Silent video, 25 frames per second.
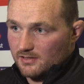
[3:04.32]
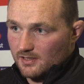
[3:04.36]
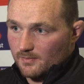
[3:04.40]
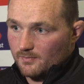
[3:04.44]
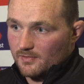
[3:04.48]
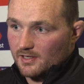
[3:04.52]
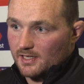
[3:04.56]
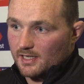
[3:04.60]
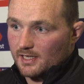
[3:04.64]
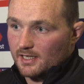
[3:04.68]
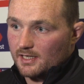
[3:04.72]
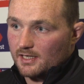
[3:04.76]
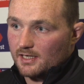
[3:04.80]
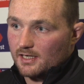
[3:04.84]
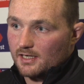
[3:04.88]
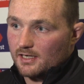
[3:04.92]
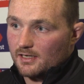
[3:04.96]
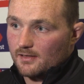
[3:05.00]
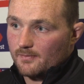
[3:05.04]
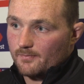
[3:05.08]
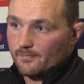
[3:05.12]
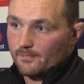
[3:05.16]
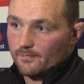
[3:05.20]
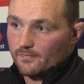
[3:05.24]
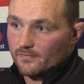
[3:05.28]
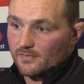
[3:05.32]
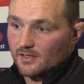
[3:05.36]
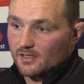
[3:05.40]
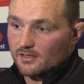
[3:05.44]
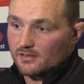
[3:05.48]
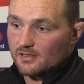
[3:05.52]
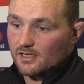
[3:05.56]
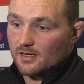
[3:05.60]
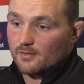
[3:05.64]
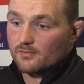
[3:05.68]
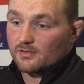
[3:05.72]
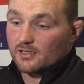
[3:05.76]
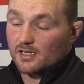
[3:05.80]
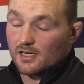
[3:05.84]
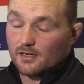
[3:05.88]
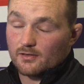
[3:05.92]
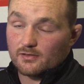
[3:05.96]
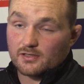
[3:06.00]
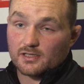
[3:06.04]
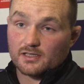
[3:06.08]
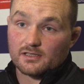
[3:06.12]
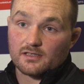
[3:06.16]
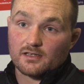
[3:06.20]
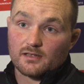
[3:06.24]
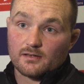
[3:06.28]
someone like Sam
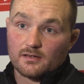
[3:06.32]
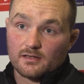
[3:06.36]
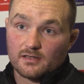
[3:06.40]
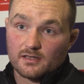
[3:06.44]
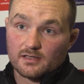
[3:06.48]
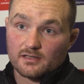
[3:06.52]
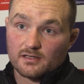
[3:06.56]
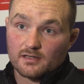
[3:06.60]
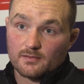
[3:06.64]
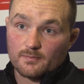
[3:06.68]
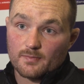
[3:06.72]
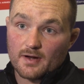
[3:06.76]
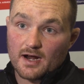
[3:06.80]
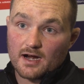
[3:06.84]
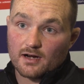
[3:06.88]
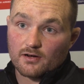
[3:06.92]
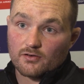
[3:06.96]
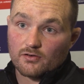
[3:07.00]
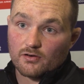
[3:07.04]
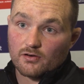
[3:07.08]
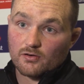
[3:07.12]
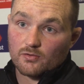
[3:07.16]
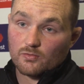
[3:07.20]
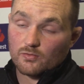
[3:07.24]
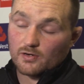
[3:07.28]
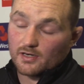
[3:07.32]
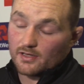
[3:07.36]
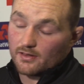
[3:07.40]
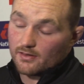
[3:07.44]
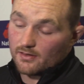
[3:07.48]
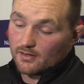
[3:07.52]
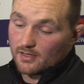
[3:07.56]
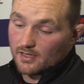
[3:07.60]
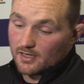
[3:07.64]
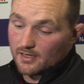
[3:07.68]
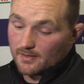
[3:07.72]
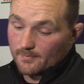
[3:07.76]
Simons into the back row with